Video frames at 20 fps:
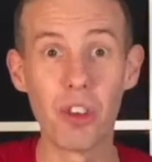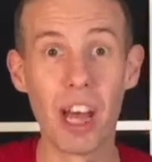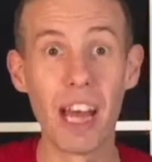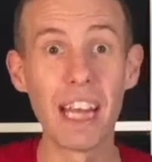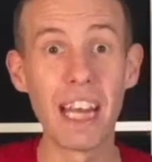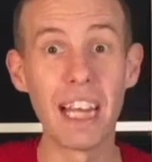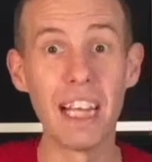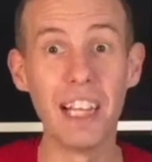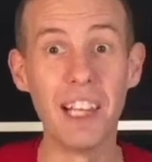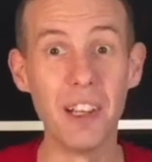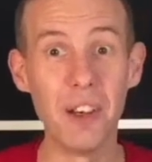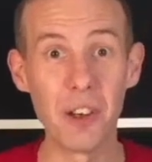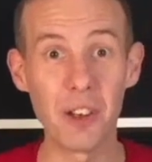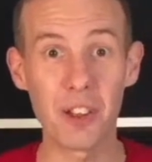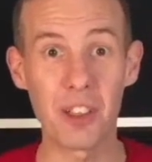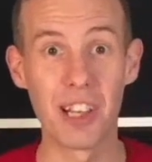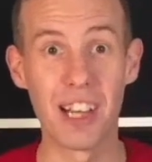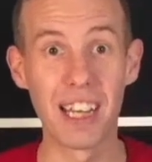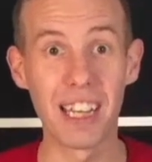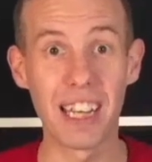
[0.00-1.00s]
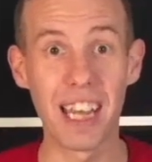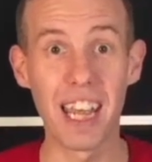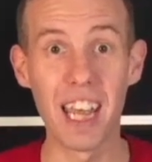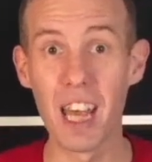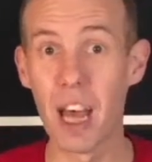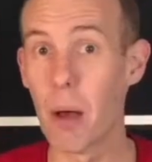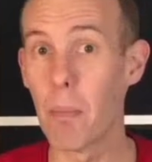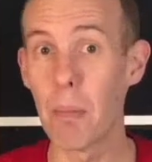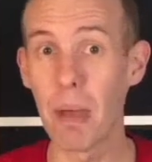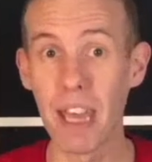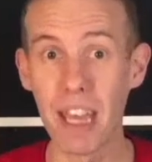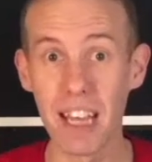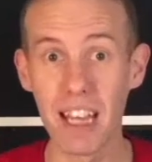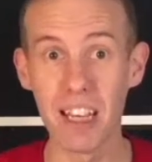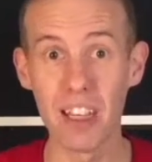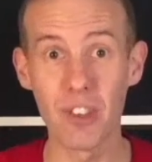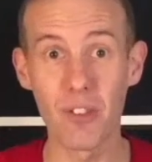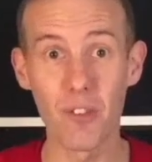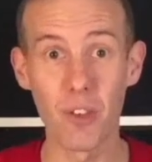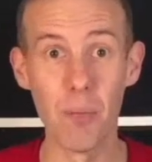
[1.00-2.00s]
And it looks like it
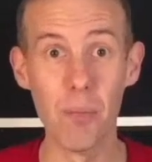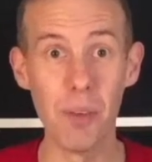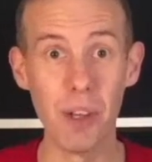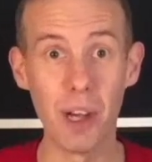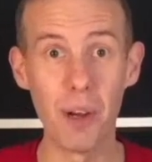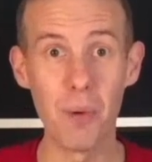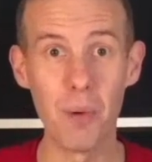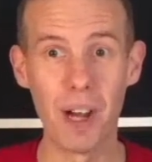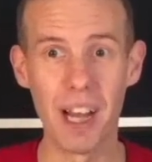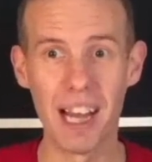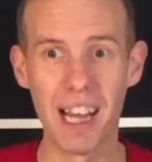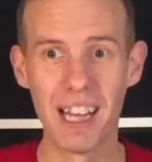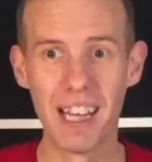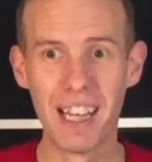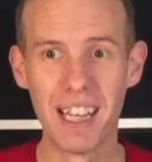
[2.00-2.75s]
appears from nowhere,